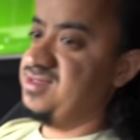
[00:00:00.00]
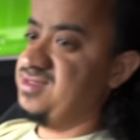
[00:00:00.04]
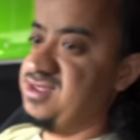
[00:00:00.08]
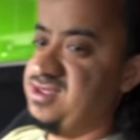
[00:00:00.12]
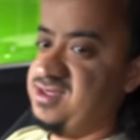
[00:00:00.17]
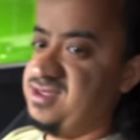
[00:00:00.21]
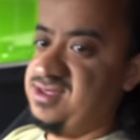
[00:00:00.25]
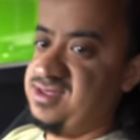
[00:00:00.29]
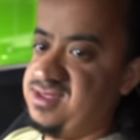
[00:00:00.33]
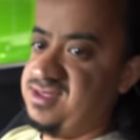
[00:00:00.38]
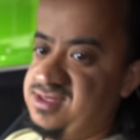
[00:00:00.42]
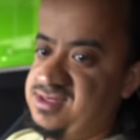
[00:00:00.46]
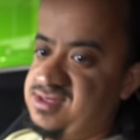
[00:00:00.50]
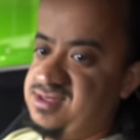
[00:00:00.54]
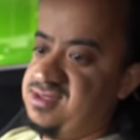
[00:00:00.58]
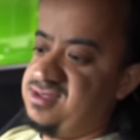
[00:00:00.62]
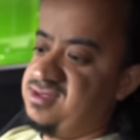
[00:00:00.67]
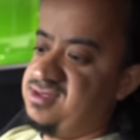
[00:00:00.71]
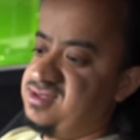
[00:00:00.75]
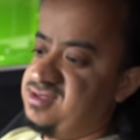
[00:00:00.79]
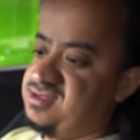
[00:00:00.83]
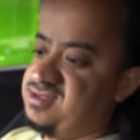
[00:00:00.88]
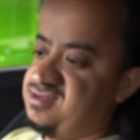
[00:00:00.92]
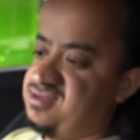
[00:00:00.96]
20
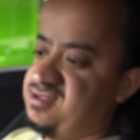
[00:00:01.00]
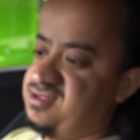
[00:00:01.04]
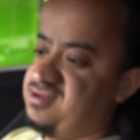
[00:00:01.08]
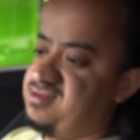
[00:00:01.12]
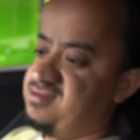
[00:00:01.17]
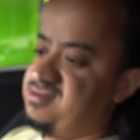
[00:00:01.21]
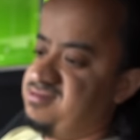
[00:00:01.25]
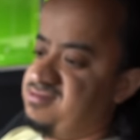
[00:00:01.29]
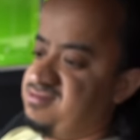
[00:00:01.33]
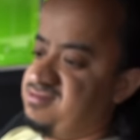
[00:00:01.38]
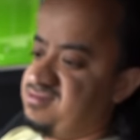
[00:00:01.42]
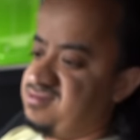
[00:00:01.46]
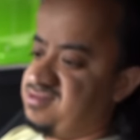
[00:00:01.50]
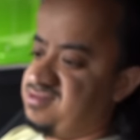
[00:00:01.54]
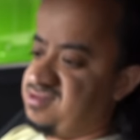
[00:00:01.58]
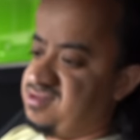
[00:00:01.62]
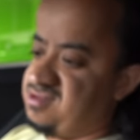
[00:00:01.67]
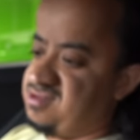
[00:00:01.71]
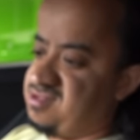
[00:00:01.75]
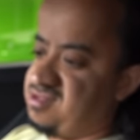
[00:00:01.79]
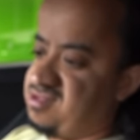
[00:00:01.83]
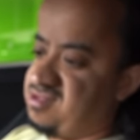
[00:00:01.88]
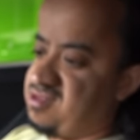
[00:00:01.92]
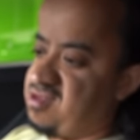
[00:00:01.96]
minutes? Dude,
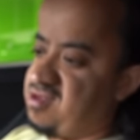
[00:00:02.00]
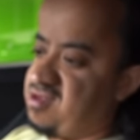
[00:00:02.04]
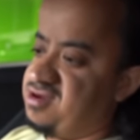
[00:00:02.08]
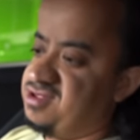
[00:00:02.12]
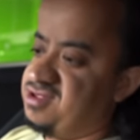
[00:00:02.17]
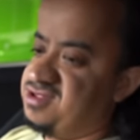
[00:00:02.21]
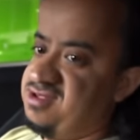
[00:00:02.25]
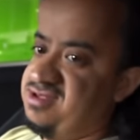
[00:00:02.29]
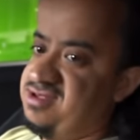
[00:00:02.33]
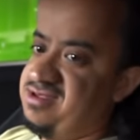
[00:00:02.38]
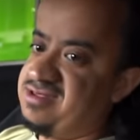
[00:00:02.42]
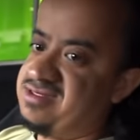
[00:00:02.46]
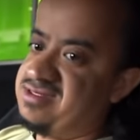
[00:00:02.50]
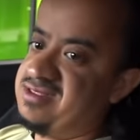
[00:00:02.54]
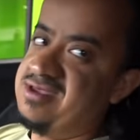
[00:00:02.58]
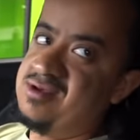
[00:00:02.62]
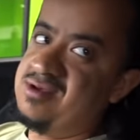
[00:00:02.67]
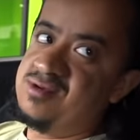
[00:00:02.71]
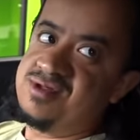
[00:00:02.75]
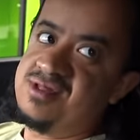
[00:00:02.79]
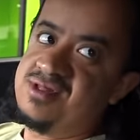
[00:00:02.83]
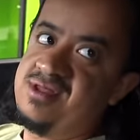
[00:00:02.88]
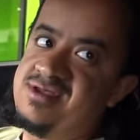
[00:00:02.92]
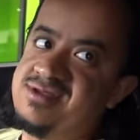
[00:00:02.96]
honestly, I think it
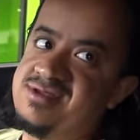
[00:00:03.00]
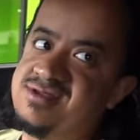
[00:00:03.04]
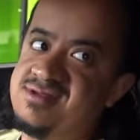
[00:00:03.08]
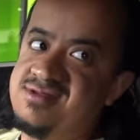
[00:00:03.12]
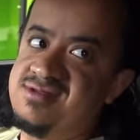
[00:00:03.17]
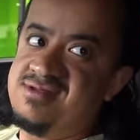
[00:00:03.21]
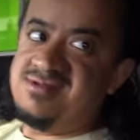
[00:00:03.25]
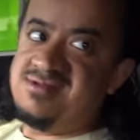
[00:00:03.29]
was less.